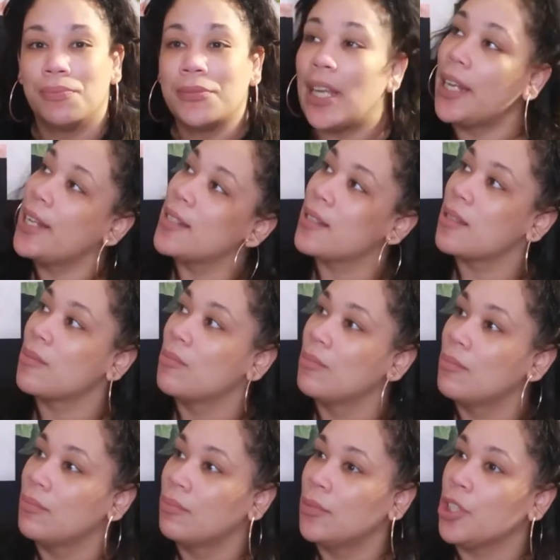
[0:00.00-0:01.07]
That is
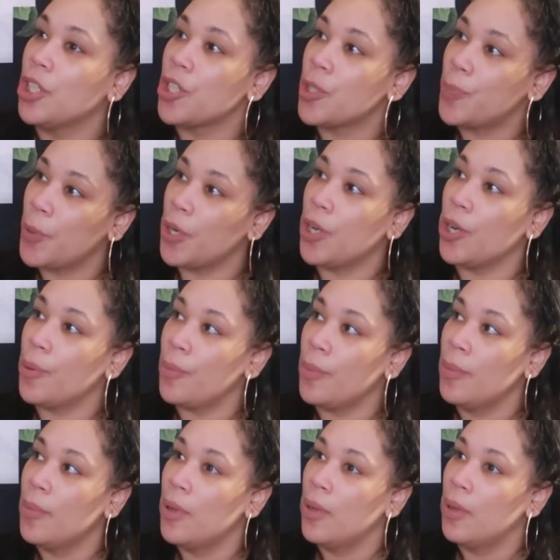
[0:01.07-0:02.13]
your
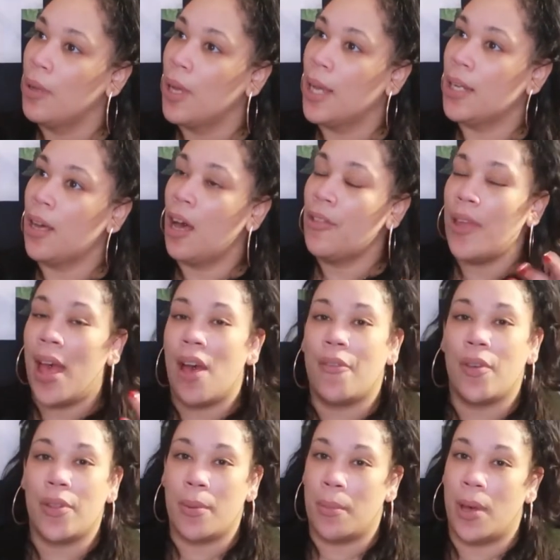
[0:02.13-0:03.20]
sperm and the other half
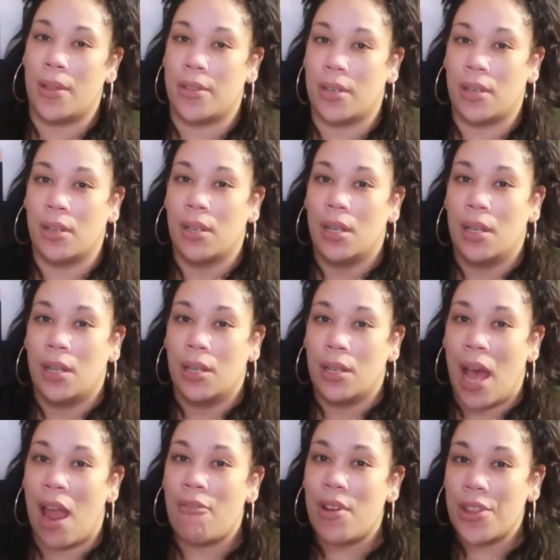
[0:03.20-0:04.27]
of the mother.
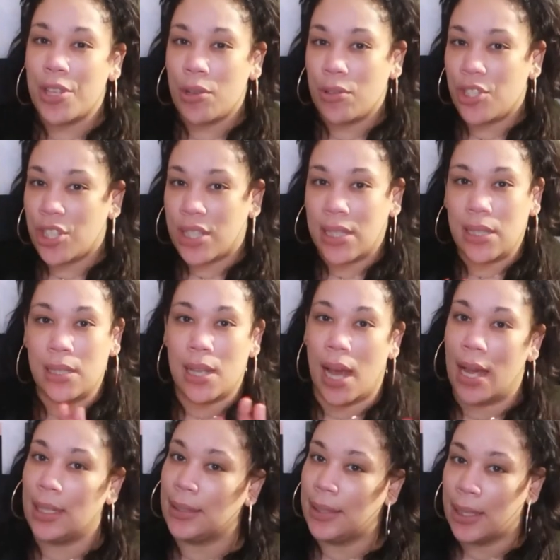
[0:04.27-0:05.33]
I'd rather you just
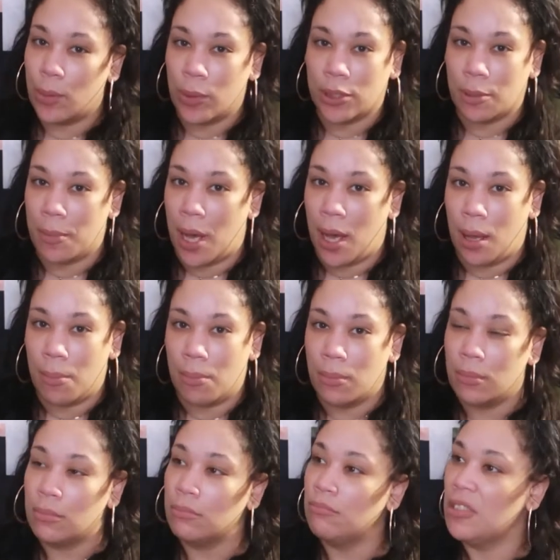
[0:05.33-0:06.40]
not deal with the mom
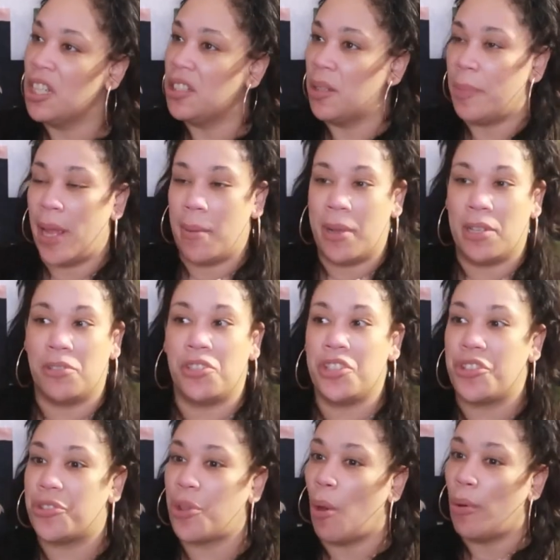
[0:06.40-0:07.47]
and the baby.
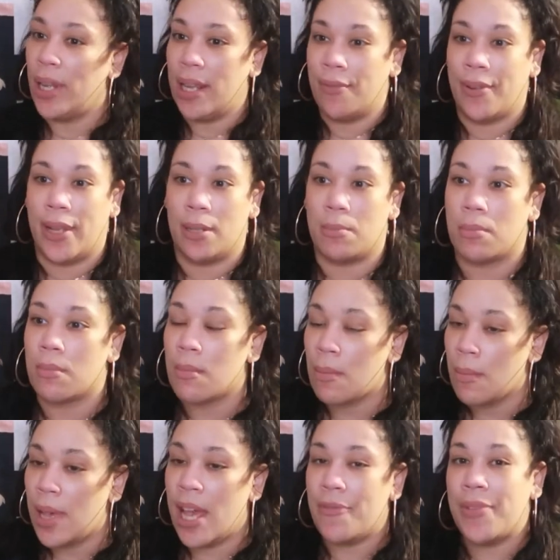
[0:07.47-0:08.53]
Just don't even.
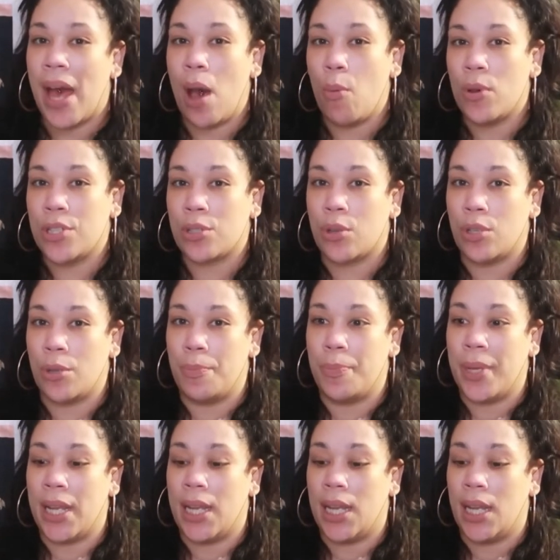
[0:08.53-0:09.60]
If that was going to
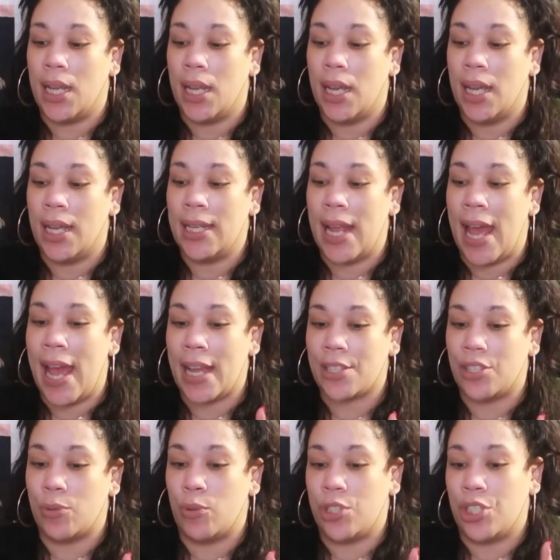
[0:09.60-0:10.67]
be an
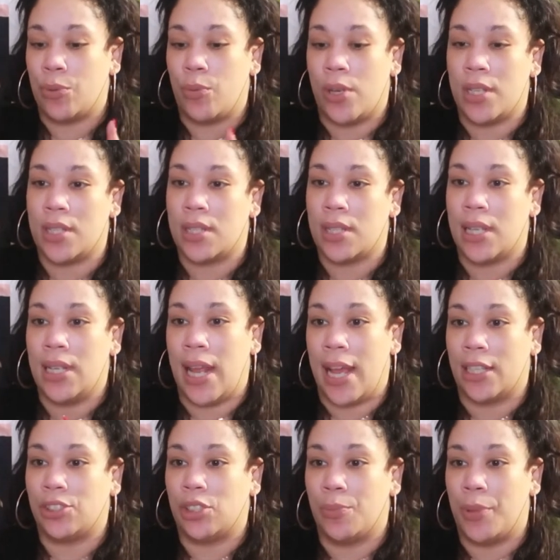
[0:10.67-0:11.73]
action, which it was an
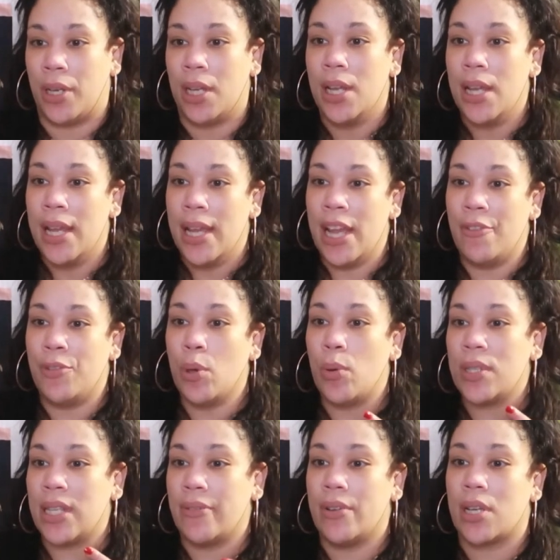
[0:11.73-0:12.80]
action, but if you
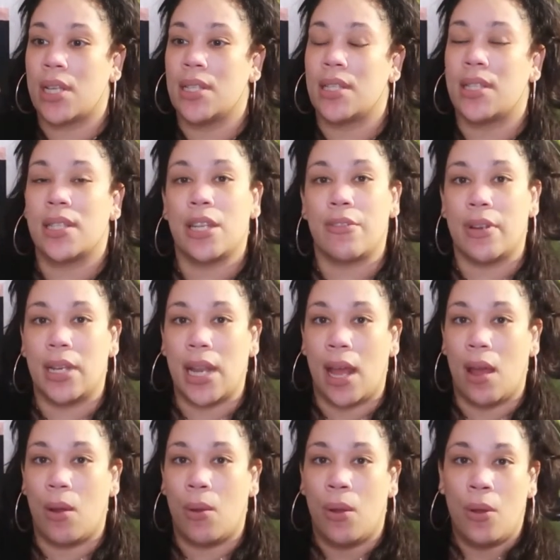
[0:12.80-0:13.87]
was even considering
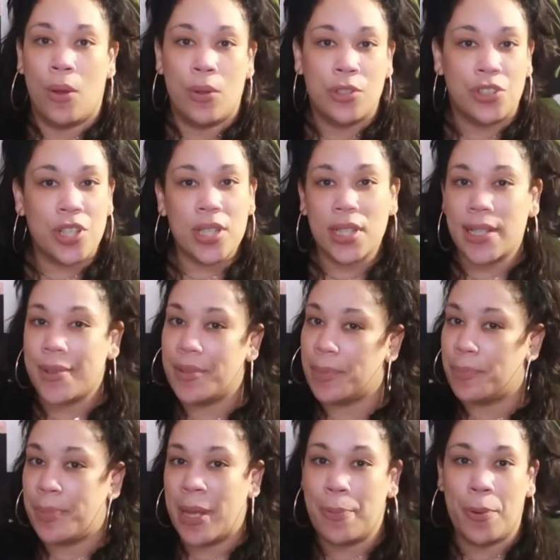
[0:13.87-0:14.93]
that, just leave the
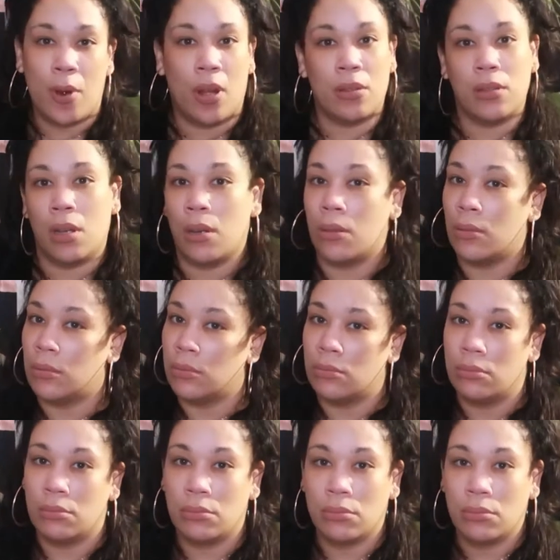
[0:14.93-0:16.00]
people
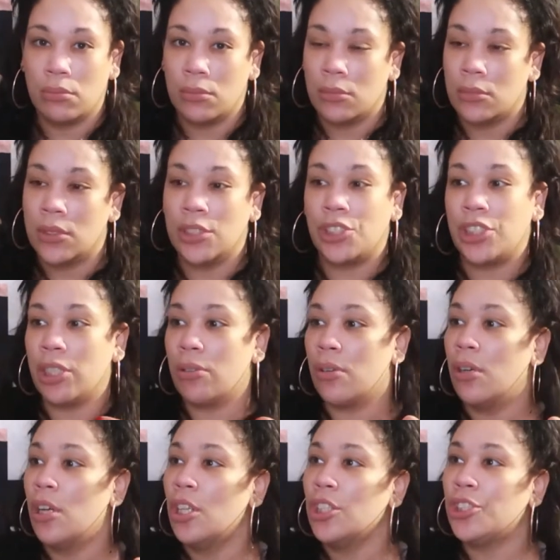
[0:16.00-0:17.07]
alone.
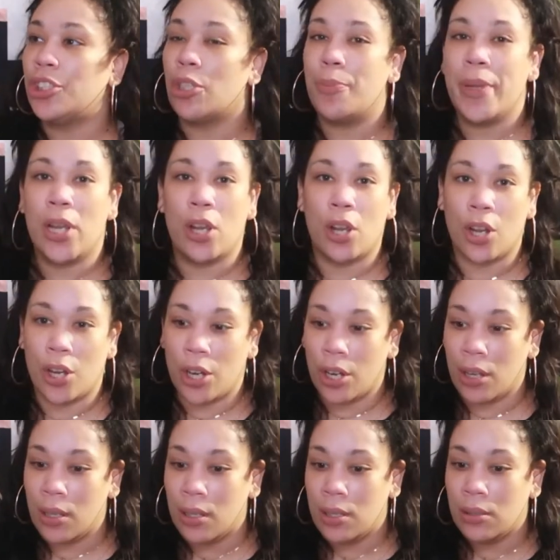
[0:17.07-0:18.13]
She'll she'll be
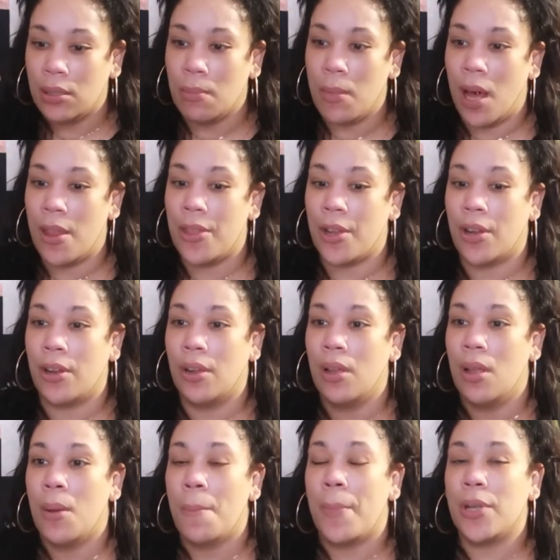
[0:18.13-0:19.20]
hurt, the mother,
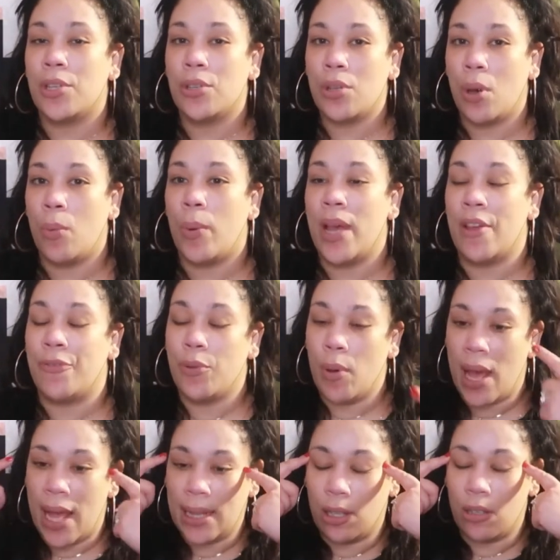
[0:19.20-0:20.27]
but you know what? If you
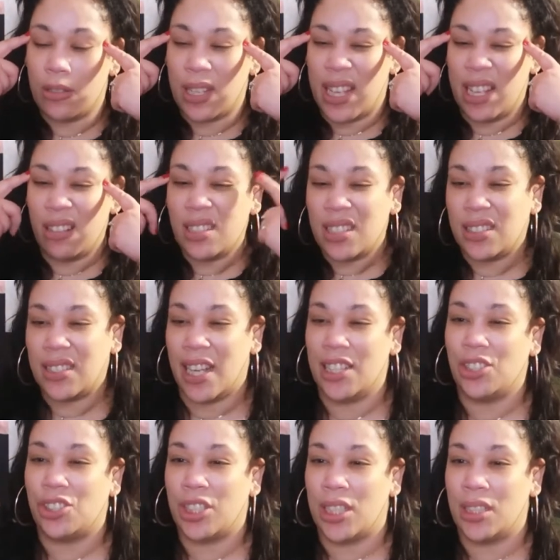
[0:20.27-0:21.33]
had those ill
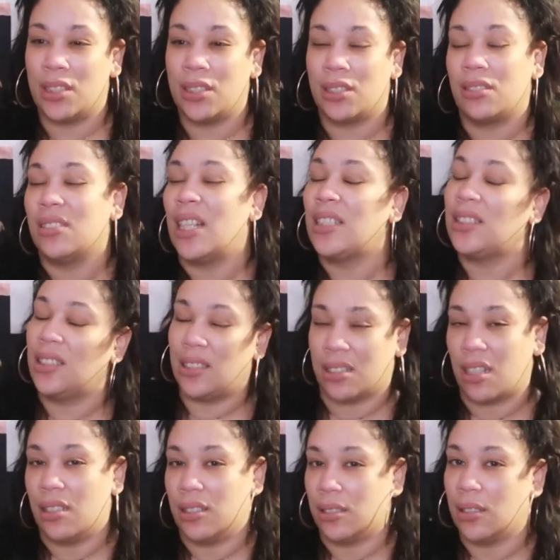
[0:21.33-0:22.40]
intentions, that's
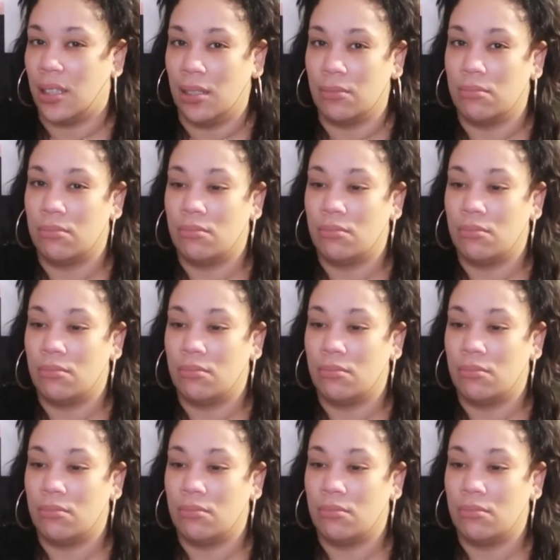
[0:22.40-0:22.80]
disgusting.